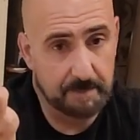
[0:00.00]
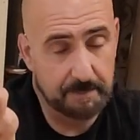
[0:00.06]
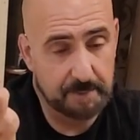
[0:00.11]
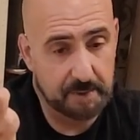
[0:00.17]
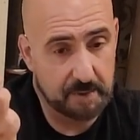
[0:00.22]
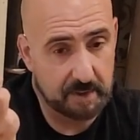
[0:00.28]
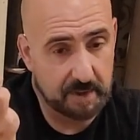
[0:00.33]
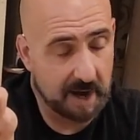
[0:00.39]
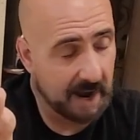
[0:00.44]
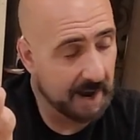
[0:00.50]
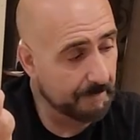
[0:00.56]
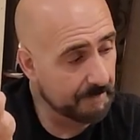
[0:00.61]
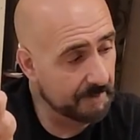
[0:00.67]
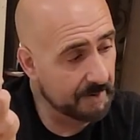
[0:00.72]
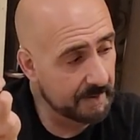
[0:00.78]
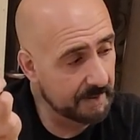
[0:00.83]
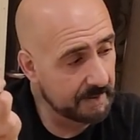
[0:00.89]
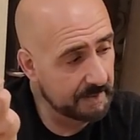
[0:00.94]
pure
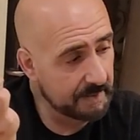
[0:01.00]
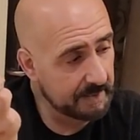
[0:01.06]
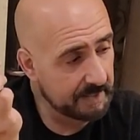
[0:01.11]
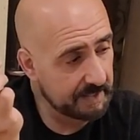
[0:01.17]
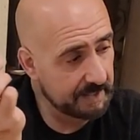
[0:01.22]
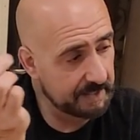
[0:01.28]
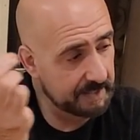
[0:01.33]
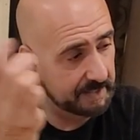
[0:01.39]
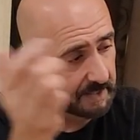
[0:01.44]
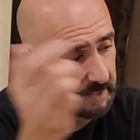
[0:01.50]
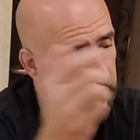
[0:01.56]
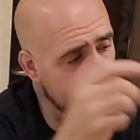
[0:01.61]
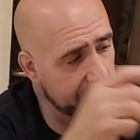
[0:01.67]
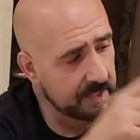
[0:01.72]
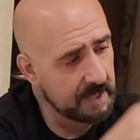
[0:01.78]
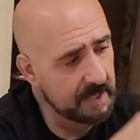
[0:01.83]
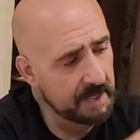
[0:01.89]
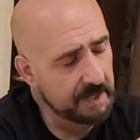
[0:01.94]
copper. And
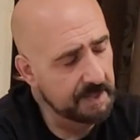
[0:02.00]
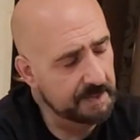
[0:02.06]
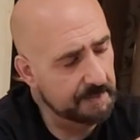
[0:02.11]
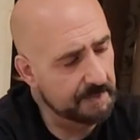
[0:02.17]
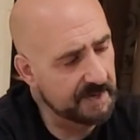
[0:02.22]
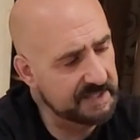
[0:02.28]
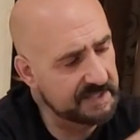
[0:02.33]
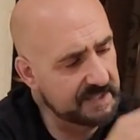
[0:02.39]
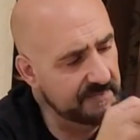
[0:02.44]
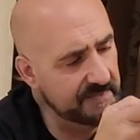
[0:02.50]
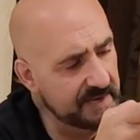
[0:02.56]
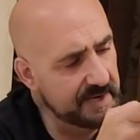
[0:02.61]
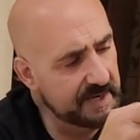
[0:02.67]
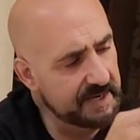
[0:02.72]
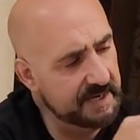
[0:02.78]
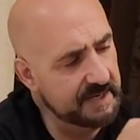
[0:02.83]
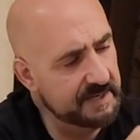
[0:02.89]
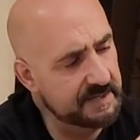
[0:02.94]
the rest of
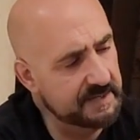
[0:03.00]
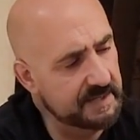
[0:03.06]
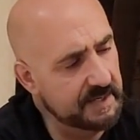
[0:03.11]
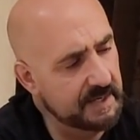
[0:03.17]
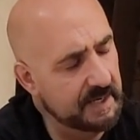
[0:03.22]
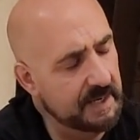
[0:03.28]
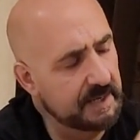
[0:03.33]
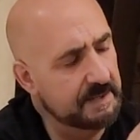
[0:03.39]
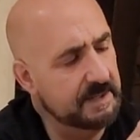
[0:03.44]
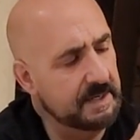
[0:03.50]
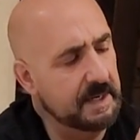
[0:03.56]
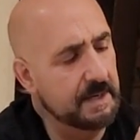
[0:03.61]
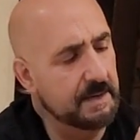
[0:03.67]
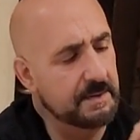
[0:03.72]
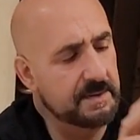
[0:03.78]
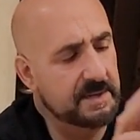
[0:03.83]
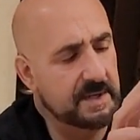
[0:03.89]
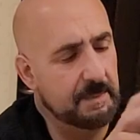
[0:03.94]
it is, you
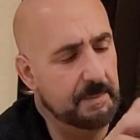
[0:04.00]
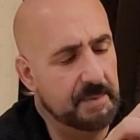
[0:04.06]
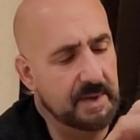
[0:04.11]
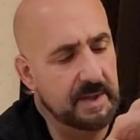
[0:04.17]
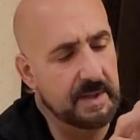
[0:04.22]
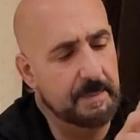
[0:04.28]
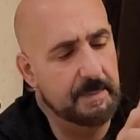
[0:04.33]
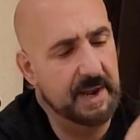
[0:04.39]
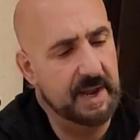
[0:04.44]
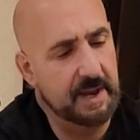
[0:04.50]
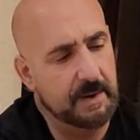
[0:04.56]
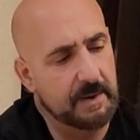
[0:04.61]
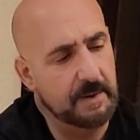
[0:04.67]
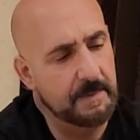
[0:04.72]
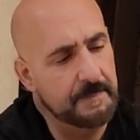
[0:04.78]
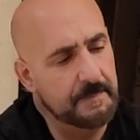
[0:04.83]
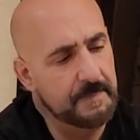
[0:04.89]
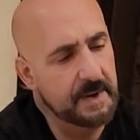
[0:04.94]
know, simply the
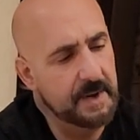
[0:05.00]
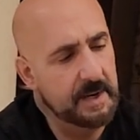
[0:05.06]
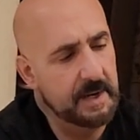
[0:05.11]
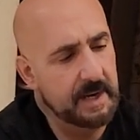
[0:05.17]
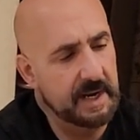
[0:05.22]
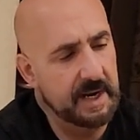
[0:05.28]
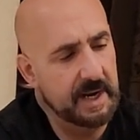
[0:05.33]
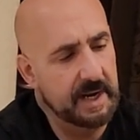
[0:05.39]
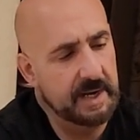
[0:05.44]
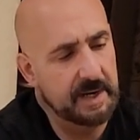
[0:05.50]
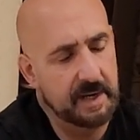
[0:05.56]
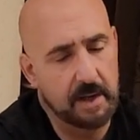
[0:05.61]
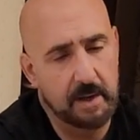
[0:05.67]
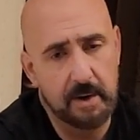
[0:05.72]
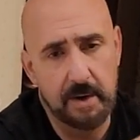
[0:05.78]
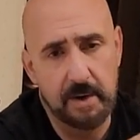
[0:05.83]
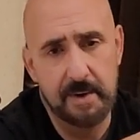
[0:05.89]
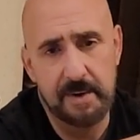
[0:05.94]
panel and
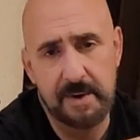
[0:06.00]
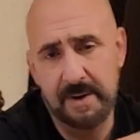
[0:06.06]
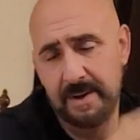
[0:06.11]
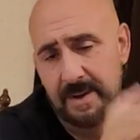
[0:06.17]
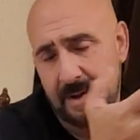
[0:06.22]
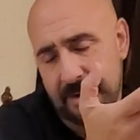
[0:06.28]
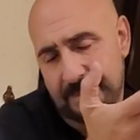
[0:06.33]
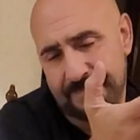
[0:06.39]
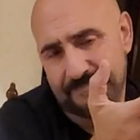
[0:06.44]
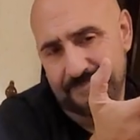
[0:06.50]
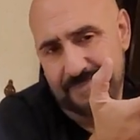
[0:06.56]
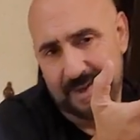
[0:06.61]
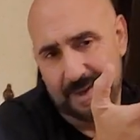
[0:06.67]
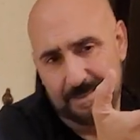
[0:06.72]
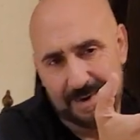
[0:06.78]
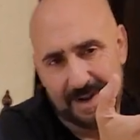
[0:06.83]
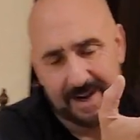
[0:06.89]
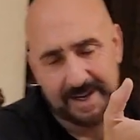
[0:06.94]
load.
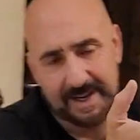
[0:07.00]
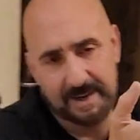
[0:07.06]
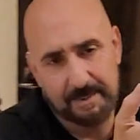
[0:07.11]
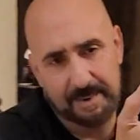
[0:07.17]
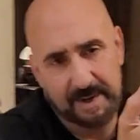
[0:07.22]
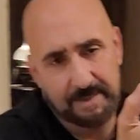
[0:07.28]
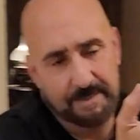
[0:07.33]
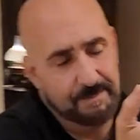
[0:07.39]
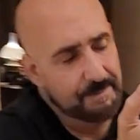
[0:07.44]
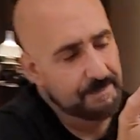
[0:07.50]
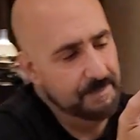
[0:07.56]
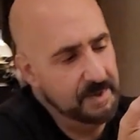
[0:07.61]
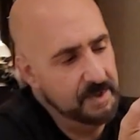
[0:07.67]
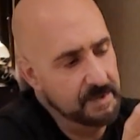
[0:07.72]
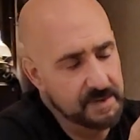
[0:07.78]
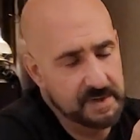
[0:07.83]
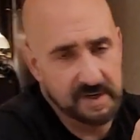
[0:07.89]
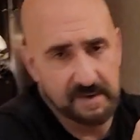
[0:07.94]
I'm not going to be
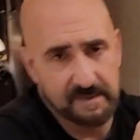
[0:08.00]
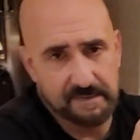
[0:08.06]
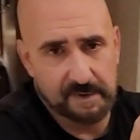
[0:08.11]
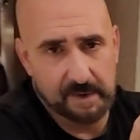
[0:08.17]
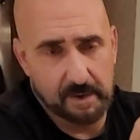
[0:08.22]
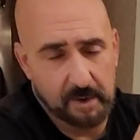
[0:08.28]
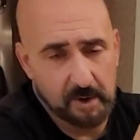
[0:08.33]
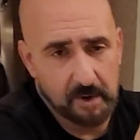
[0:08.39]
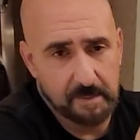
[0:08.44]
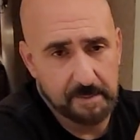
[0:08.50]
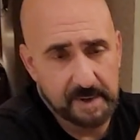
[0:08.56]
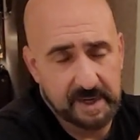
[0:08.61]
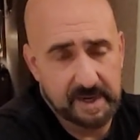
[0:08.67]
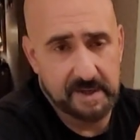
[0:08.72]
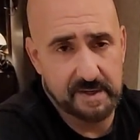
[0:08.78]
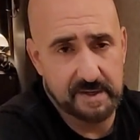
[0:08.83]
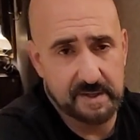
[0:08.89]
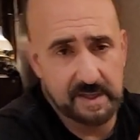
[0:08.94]
using it for load
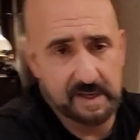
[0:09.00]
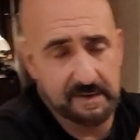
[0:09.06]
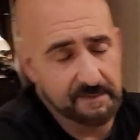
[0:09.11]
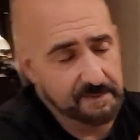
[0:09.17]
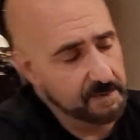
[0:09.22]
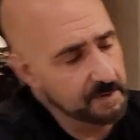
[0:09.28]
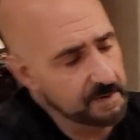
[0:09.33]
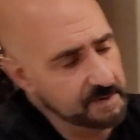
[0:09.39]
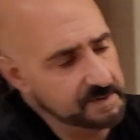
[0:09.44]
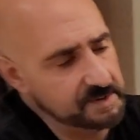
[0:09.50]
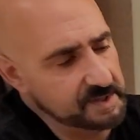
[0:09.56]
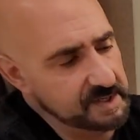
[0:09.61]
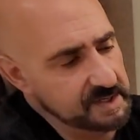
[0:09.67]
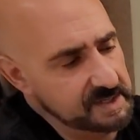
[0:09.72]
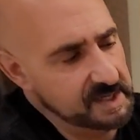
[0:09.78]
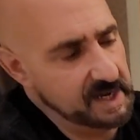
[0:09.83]
because the inverter is going